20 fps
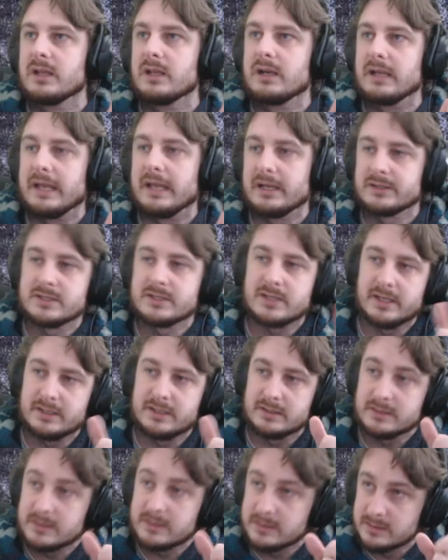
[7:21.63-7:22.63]

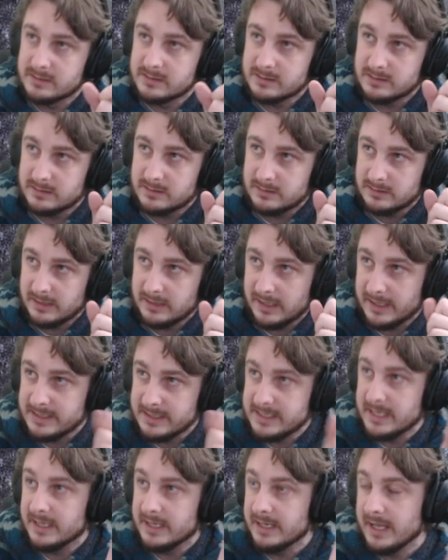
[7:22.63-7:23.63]
Outsiders,
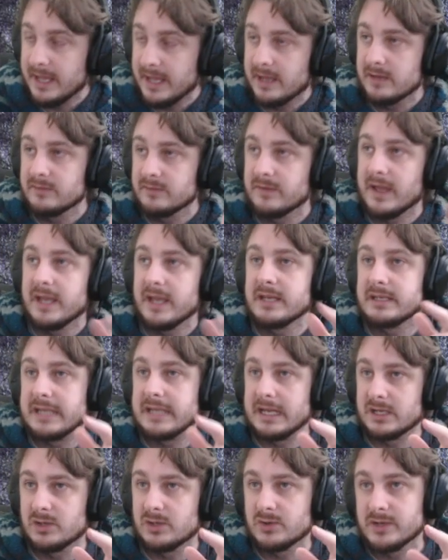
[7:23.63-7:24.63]
again, have 8
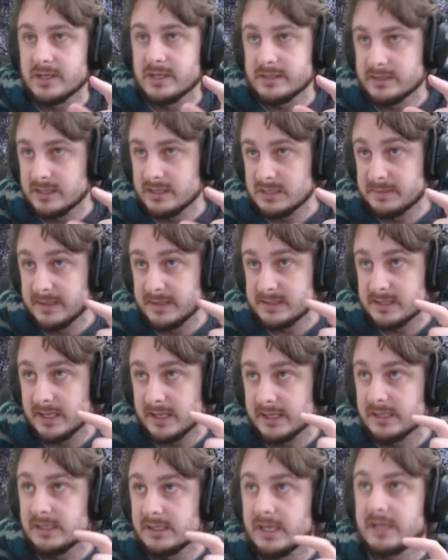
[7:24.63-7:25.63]
categories as best I
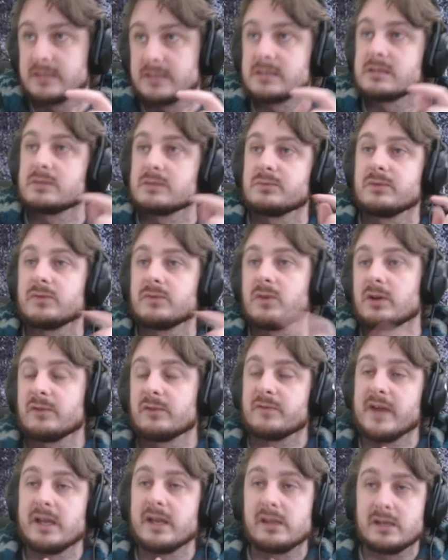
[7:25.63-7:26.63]
can guess. We've got
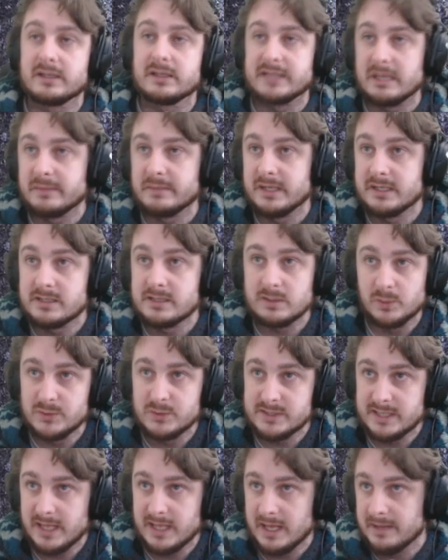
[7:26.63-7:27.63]
failure. That means
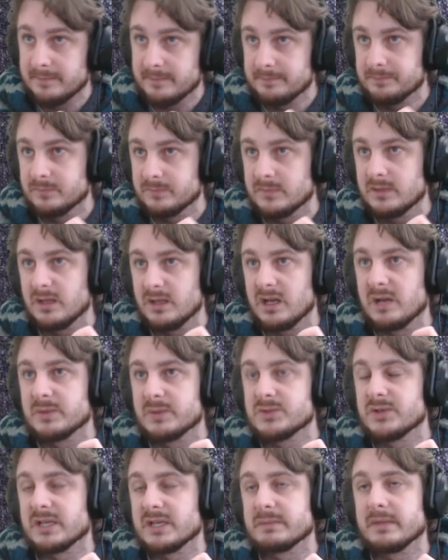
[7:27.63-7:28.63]
lose the game. We're
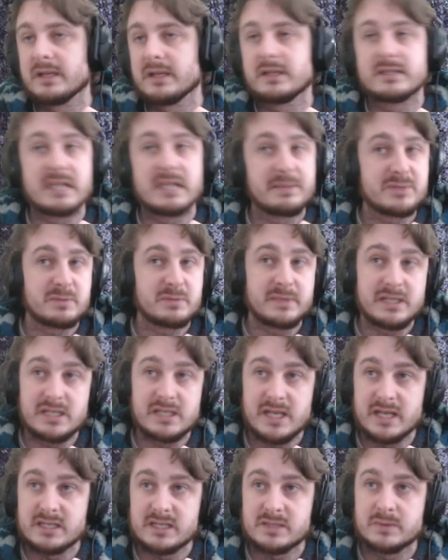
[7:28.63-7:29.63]
talking about a damsel being
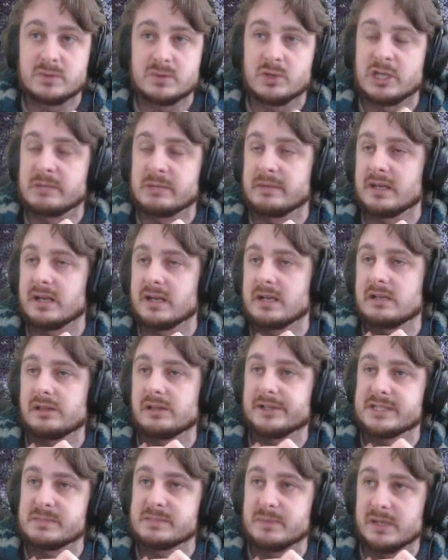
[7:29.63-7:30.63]
guessed. We're talking about a
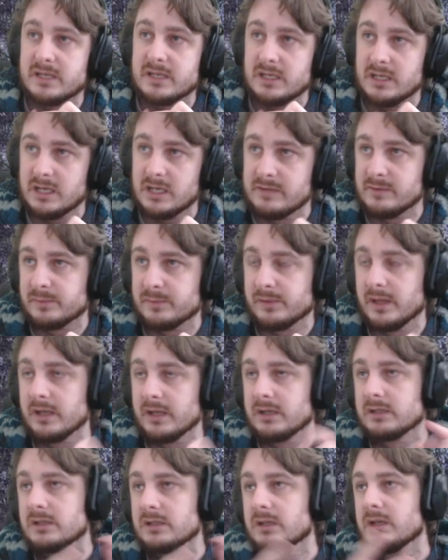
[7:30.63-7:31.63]
klutz picking an evil
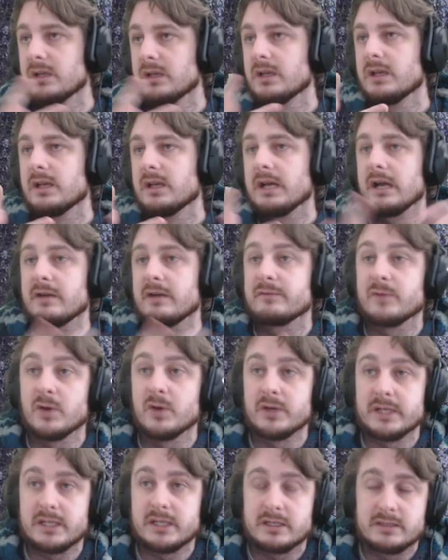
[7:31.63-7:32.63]
player.
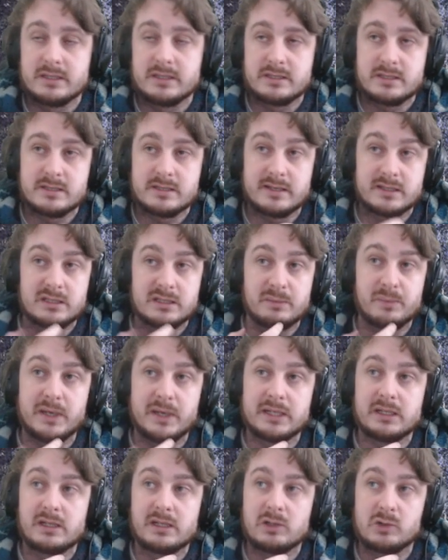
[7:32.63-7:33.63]
Voting. This is like the
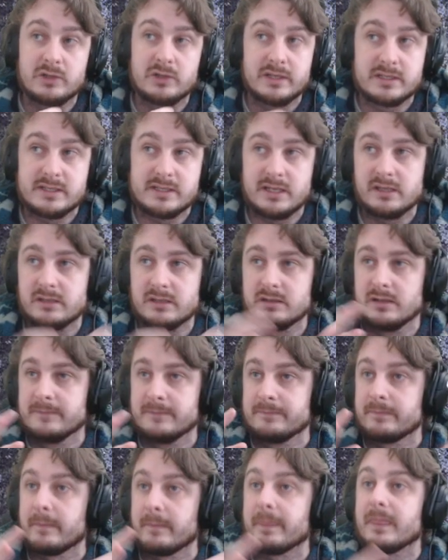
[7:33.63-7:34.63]
butler or the zealot.
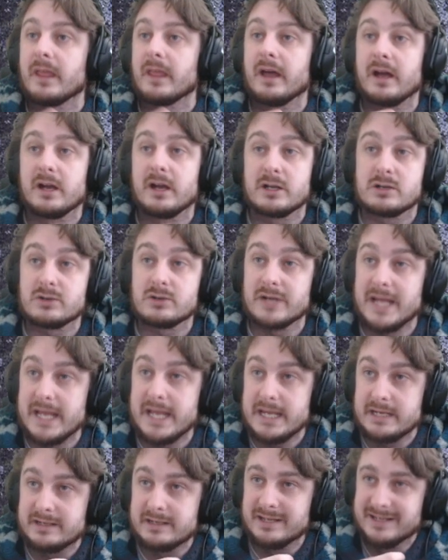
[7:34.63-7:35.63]

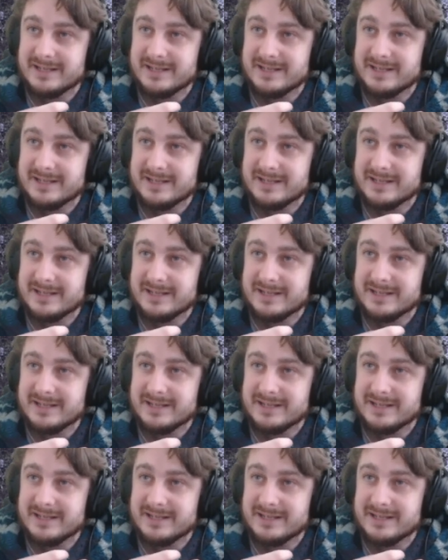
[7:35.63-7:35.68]
Grenade.